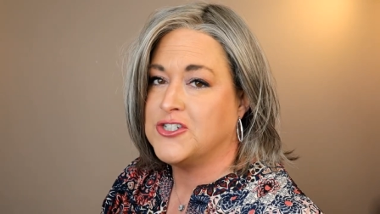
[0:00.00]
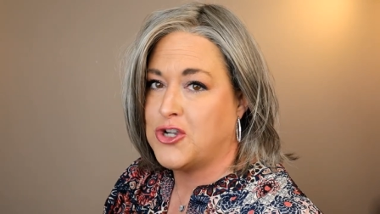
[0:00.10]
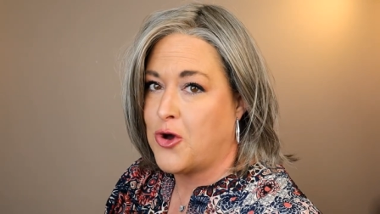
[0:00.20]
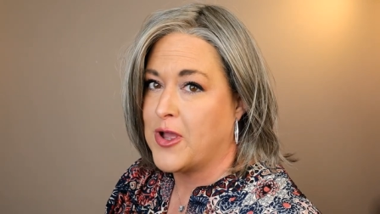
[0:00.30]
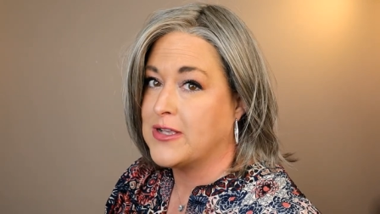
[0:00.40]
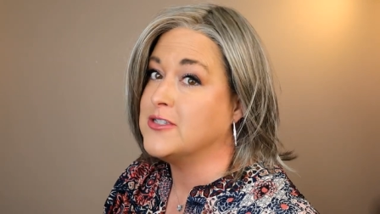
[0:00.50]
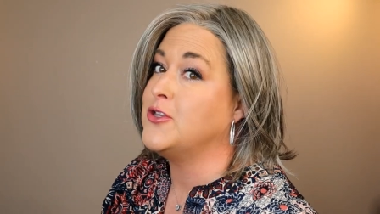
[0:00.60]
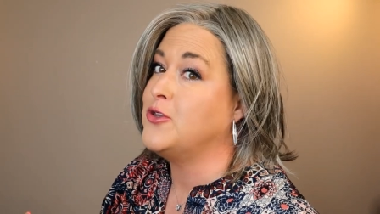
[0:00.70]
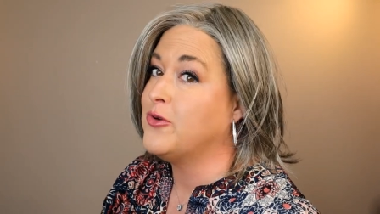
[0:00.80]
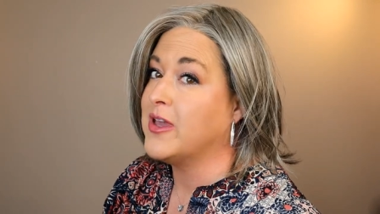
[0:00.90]
showing. So
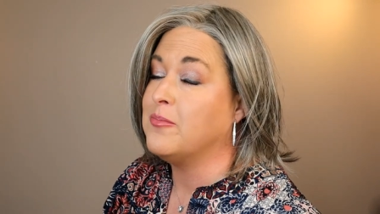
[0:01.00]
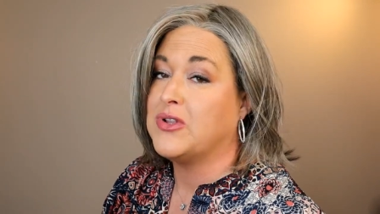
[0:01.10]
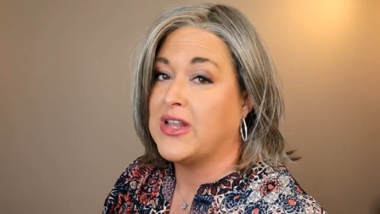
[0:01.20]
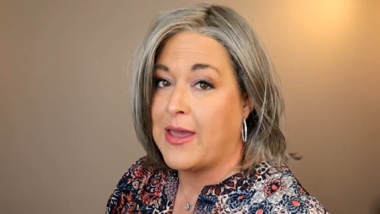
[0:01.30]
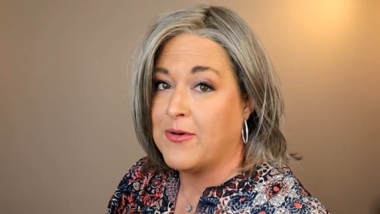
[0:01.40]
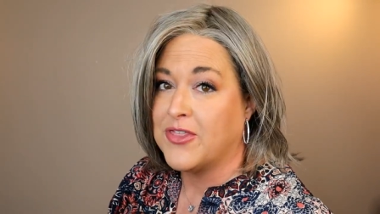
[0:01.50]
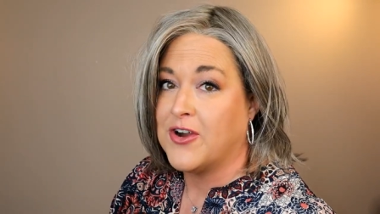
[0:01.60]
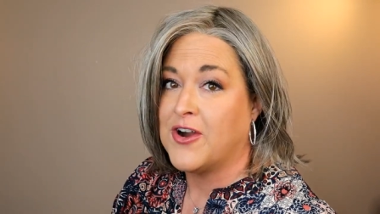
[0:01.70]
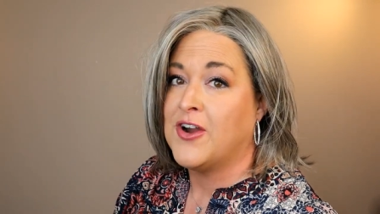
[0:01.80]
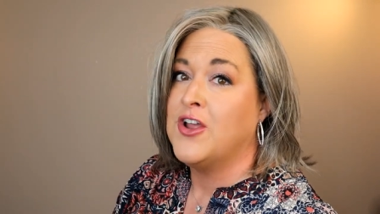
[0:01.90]
you can play with
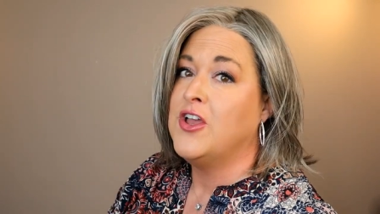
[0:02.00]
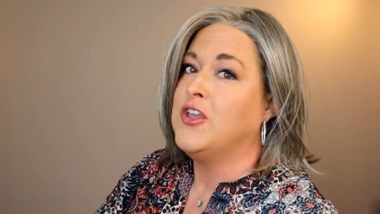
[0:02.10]
her.